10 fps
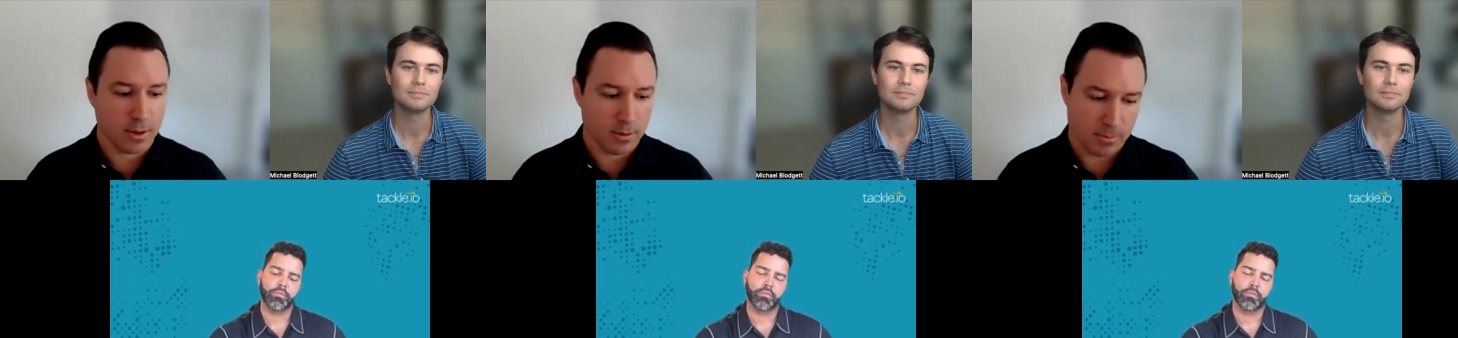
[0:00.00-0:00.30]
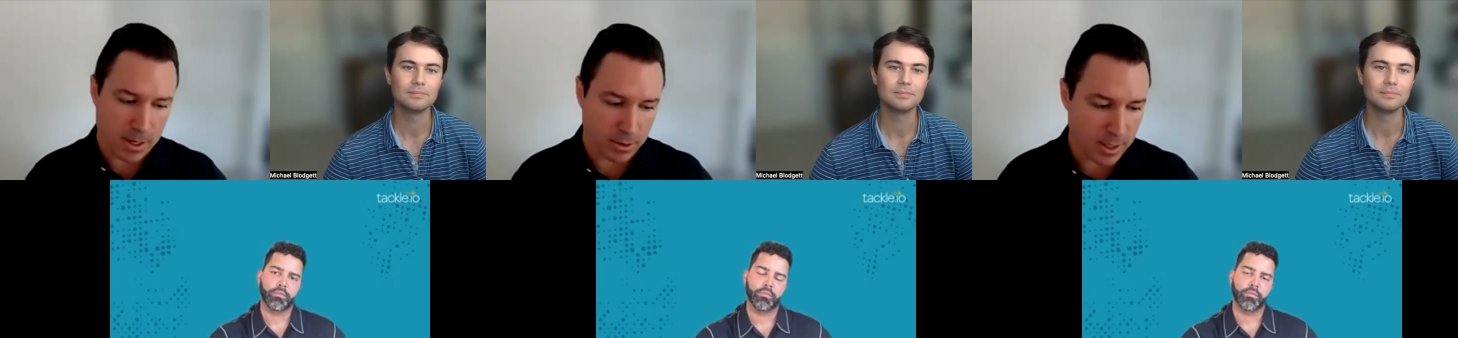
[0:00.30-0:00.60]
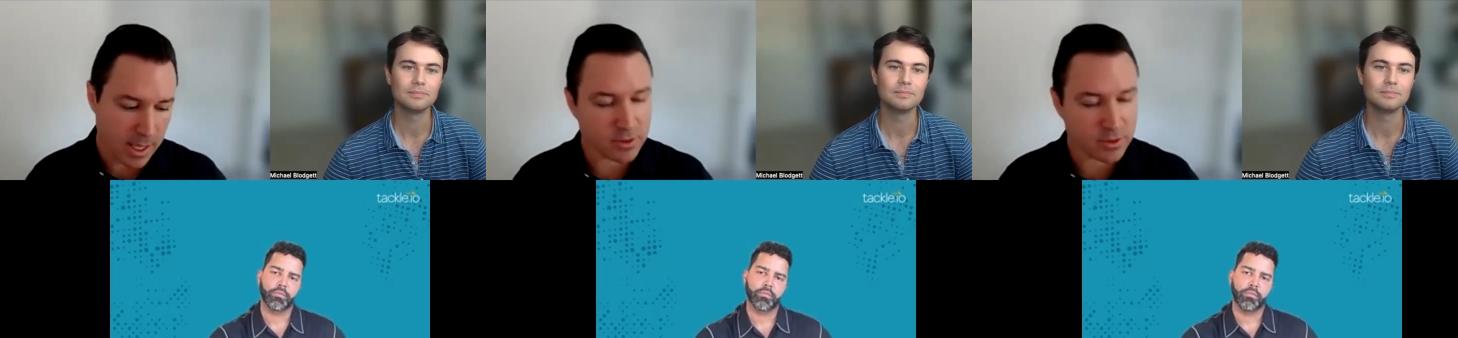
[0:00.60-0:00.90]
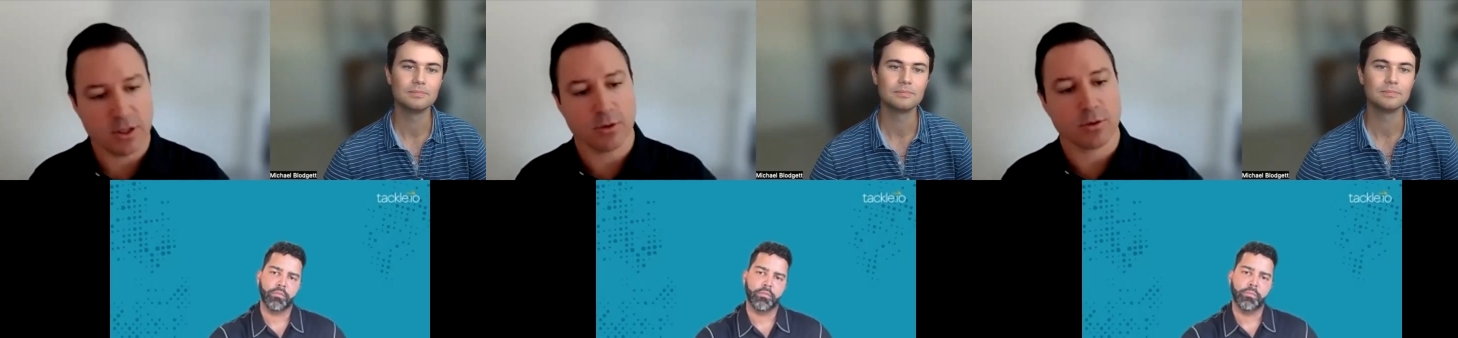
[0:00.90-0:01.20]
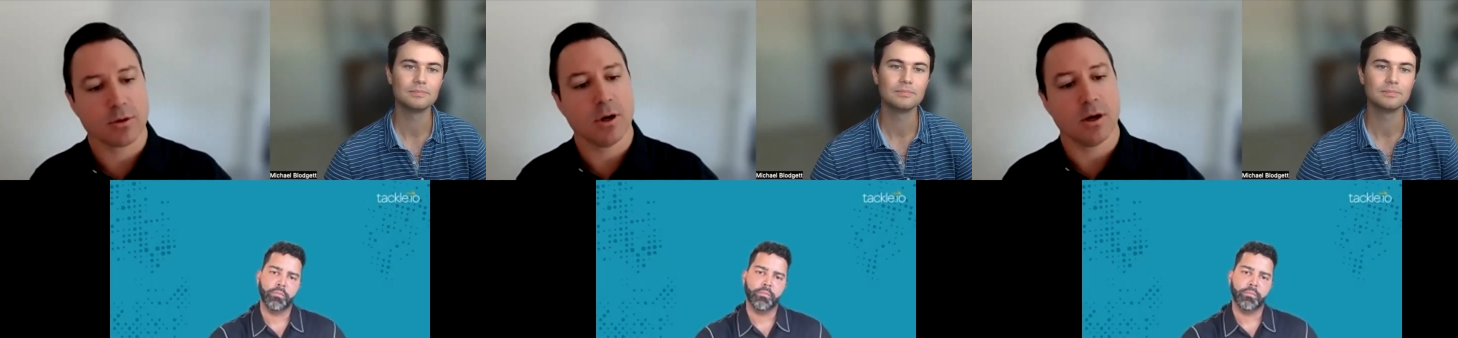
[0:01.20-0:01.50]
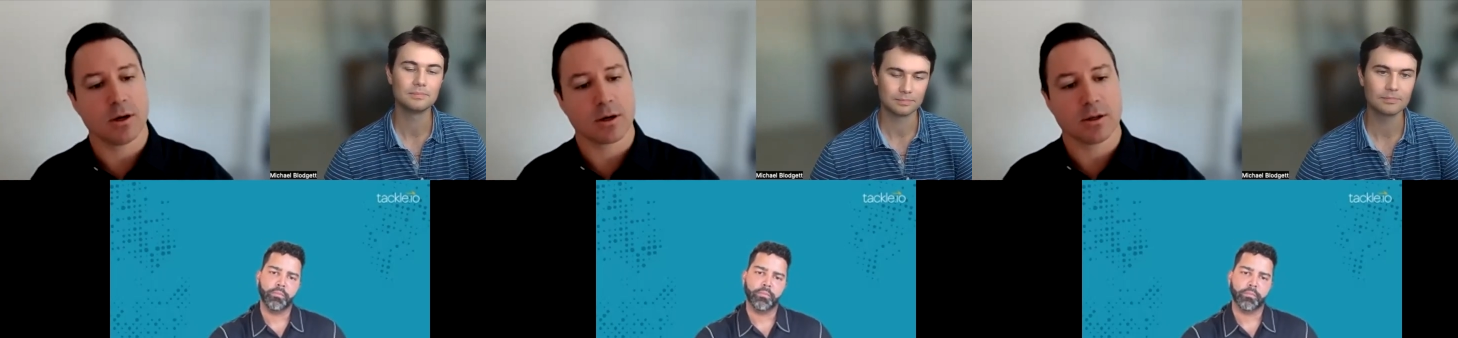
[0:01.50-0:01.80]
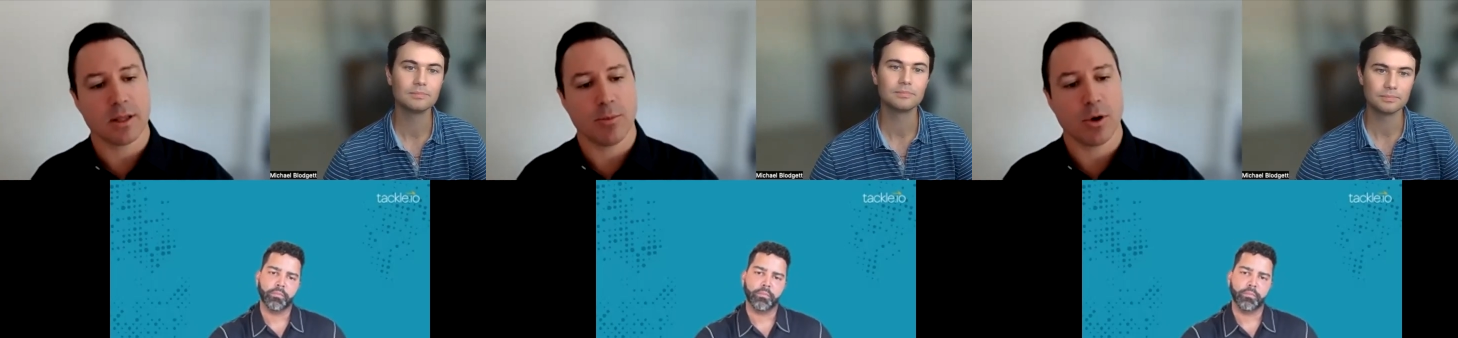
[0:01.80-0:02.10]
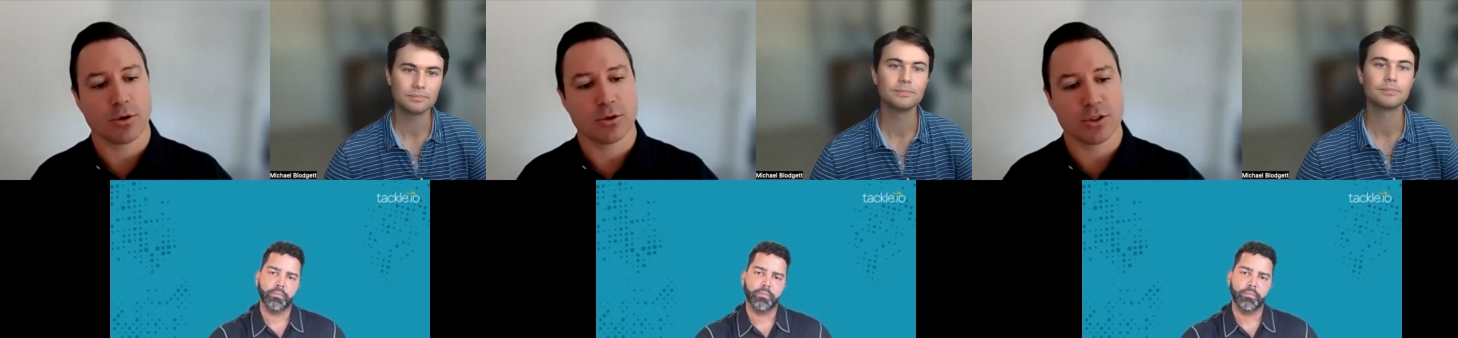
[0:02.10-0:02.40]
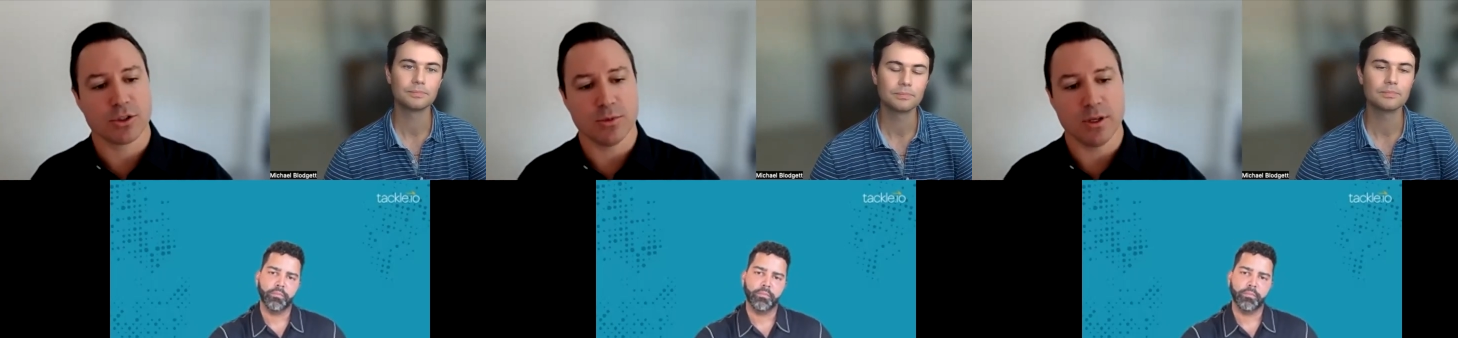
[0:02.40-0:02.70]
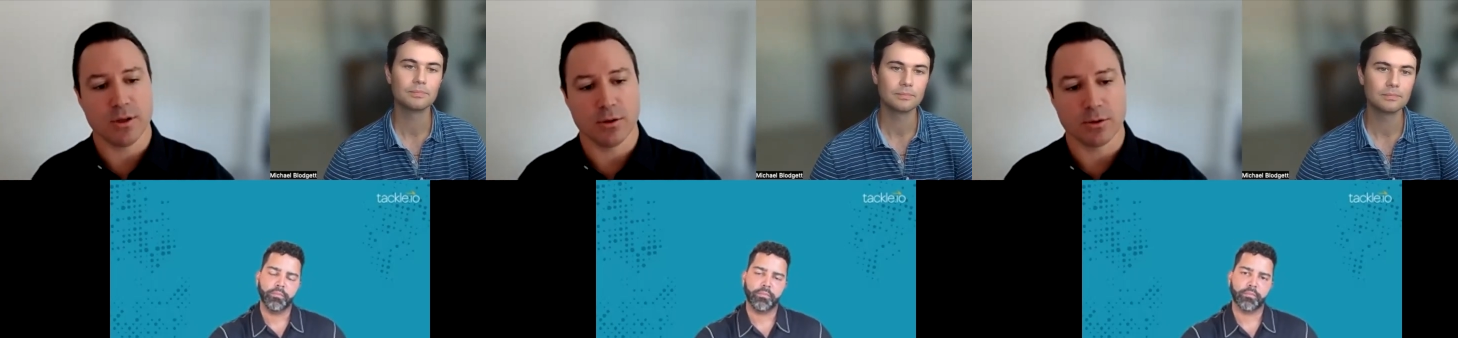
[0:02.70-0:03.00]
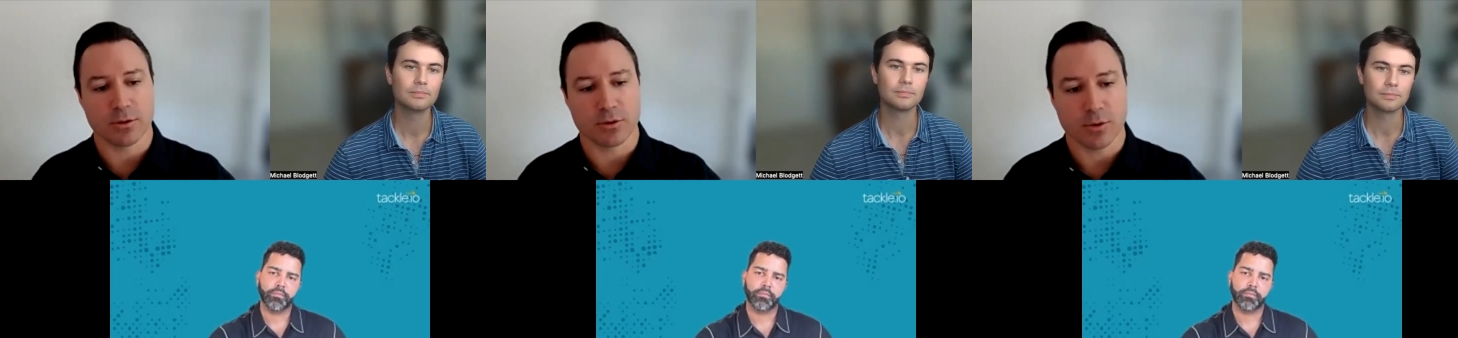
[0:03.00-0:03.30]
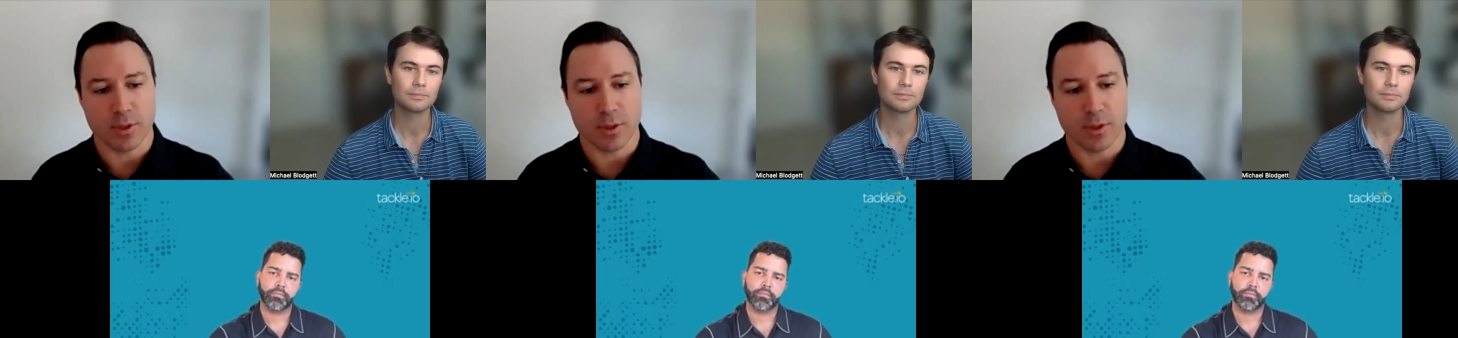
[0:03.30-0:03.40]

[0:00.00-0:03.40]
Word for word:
Speaker 1: how to execute uh, cloud partnership deals, the